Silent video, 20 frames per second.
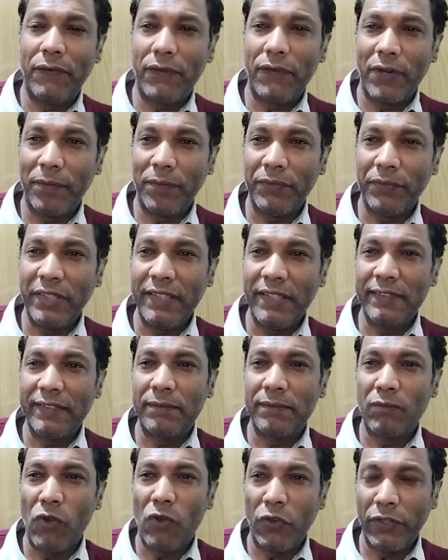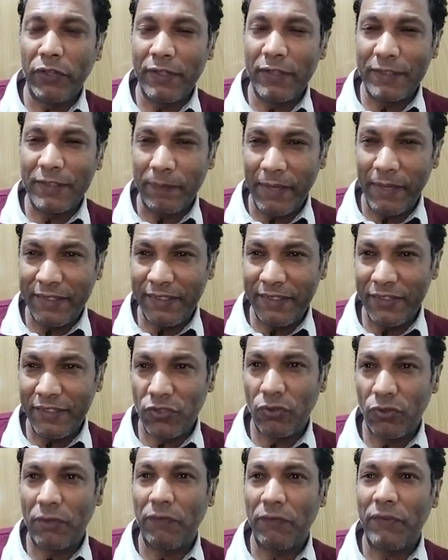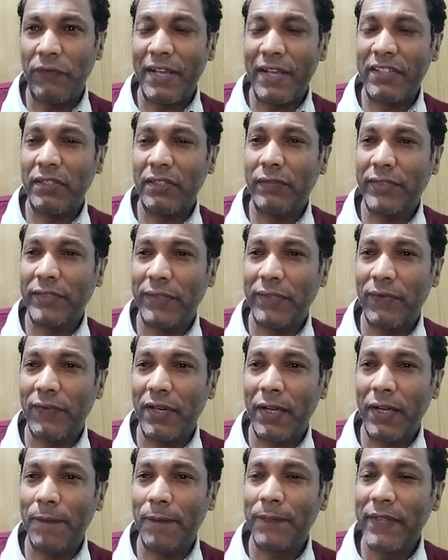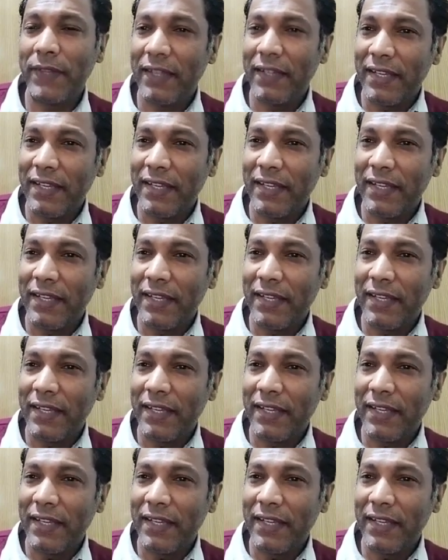from these mountainous places to the west of Chifra,